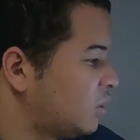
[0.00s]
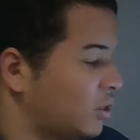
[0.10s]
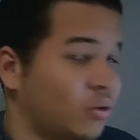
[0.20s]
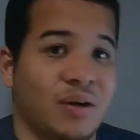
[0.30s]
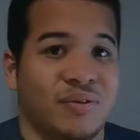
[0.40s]

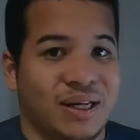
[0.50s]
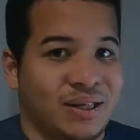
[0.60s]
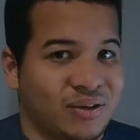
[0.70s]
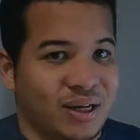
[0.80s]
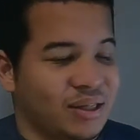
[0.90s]
don't have an
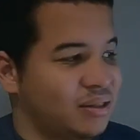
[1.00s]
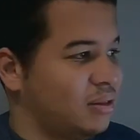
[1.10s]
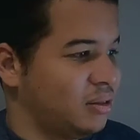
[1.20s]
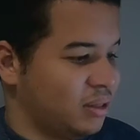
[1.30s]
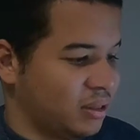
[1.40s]

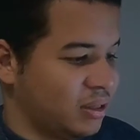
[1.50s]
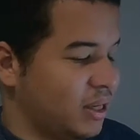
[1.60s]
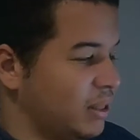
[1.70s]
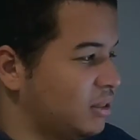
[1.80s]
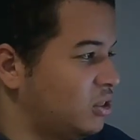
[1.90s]
Ethernet
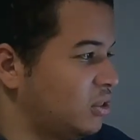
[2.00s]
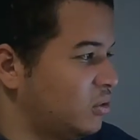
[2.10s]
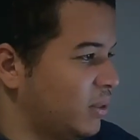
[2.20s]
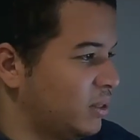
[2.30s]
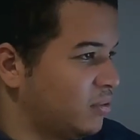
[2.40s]
connection
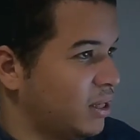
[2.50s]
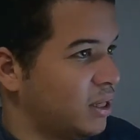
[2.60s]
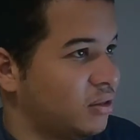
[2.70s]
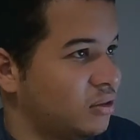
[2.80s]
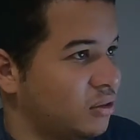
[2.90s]
to it right
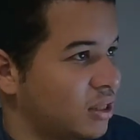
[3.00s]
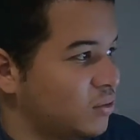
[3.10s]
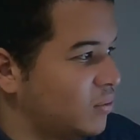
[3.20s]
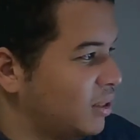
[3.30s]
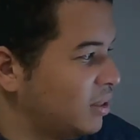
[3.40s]
now, so
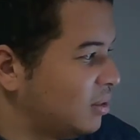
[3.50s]
that's why.